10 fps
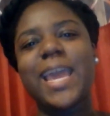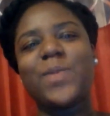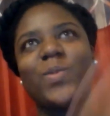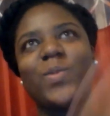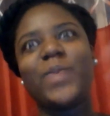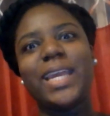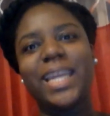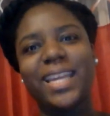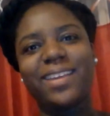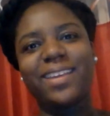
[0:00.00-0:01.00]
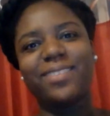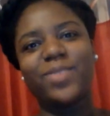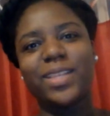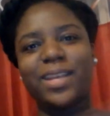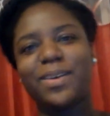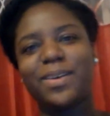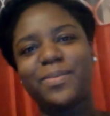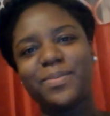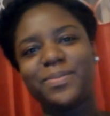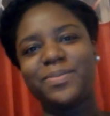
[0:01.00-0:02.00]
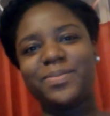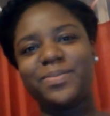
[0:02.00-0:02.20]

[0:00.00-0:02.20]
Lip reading: and wait for them